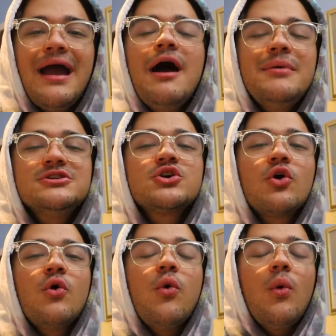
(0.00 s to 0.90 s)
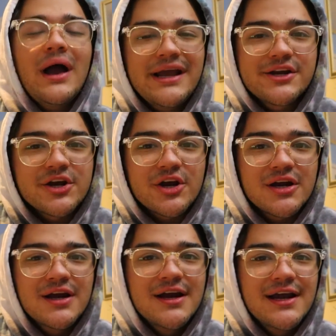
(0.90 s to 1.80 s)
I mean, how much
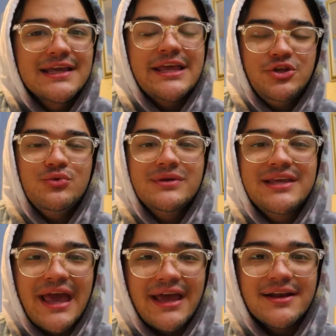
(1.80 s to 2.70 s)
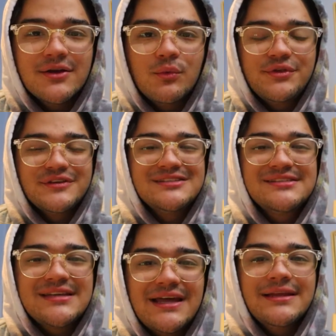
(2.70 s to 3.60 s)
quieter can you get with a
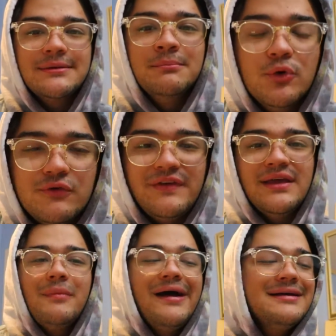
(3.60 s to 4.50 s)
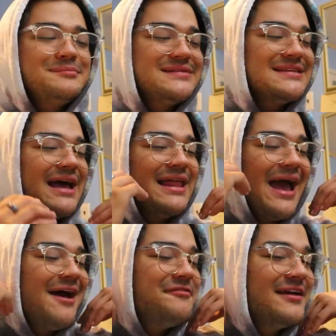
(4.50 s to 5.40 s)
silent movie by
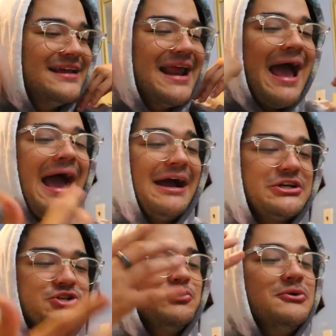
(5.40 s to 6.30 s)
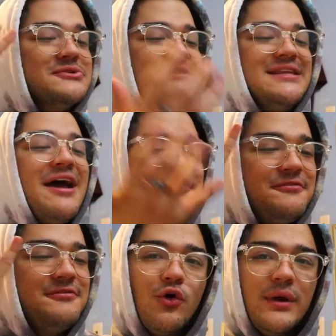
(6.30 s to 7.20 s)
having an actual
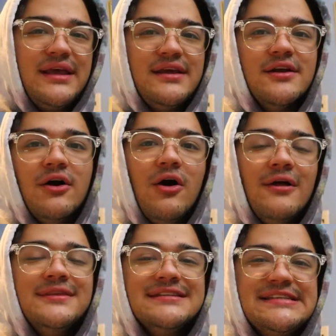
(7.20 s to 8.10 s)
deaf queen on the